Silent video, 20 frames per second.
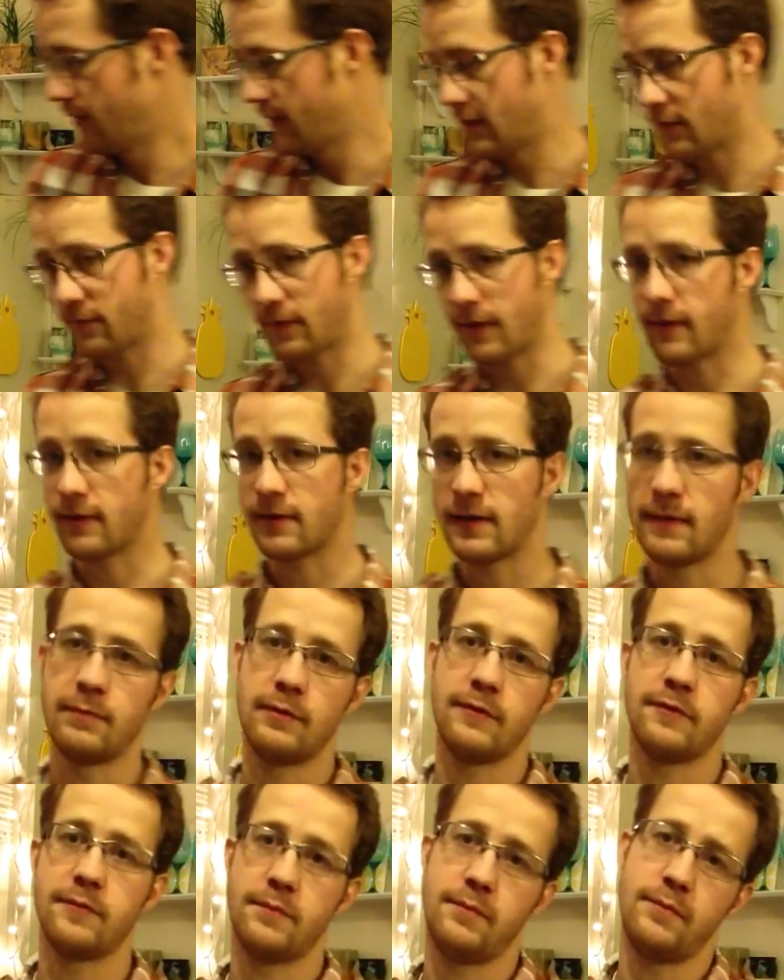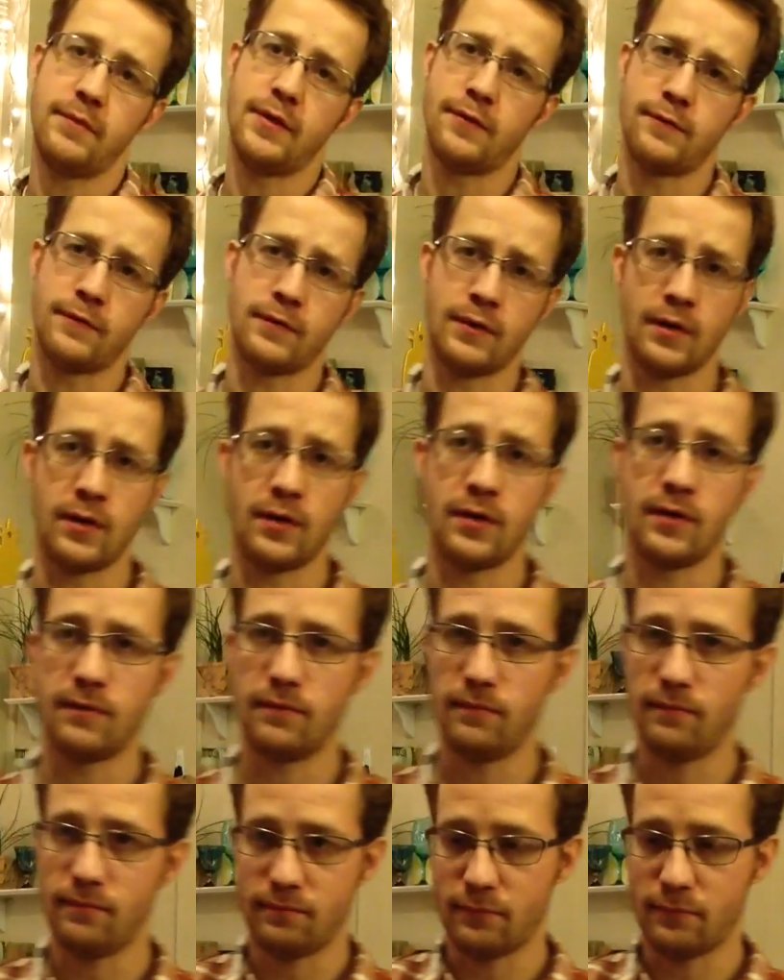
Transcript: And I've had a couple of them and they're very good.